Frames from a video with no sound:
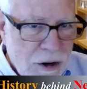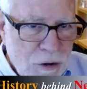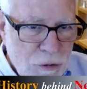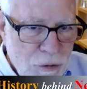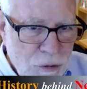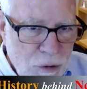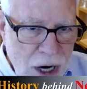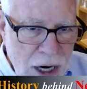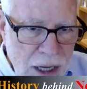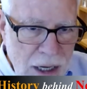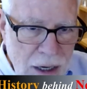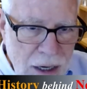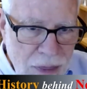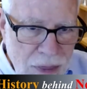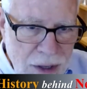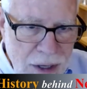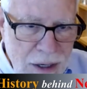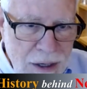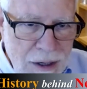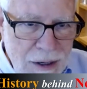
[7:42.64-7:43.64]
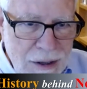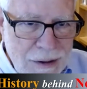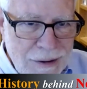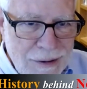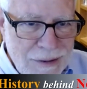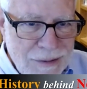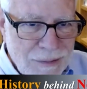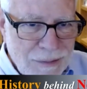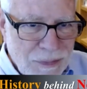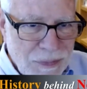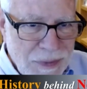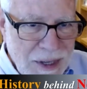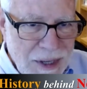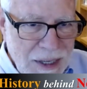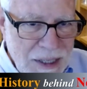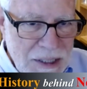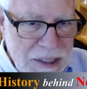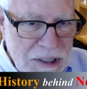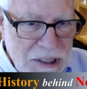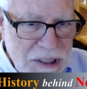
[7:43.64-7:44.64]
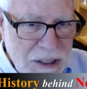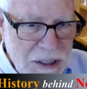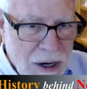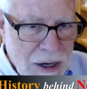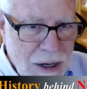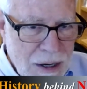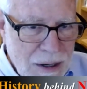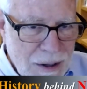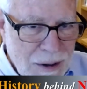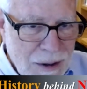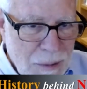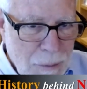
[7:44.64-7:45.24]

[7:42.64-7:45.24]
and Freddie, I think, is not,